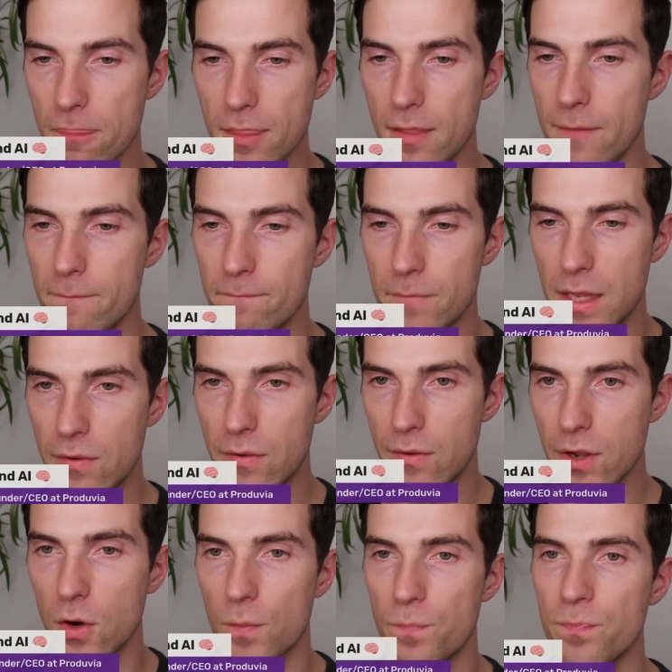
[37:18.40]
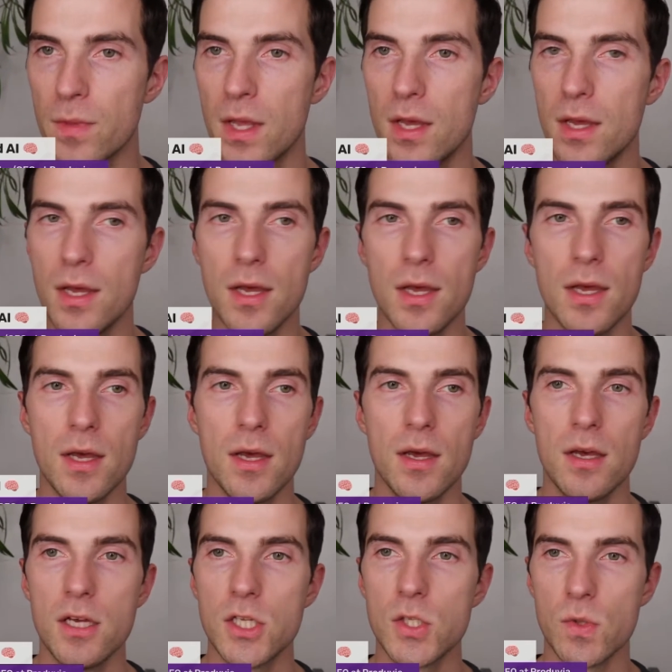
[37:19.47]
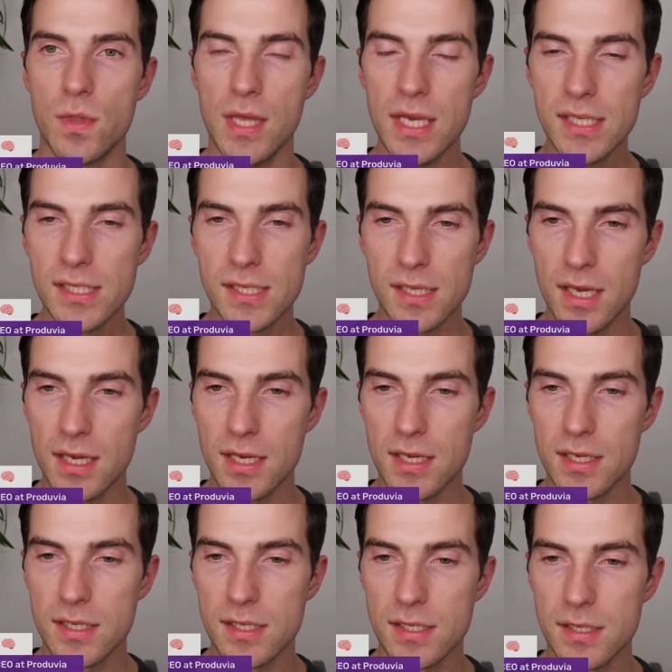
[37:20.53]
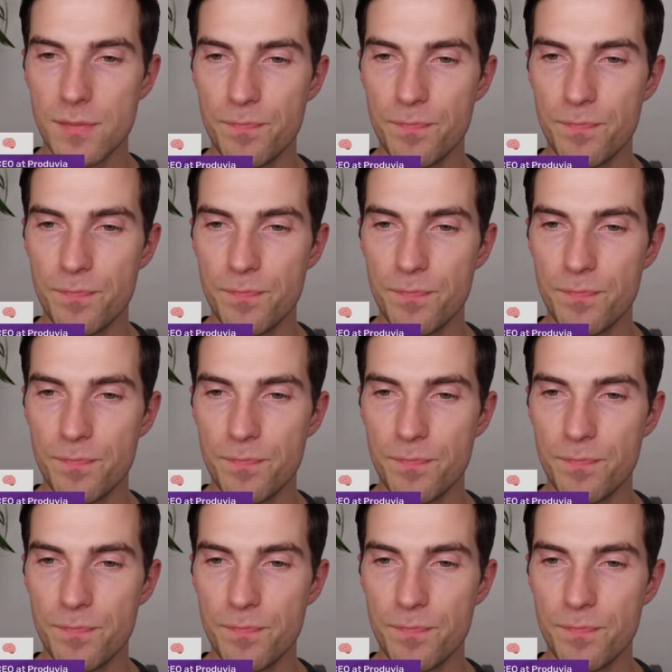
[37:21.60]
there we go. So this is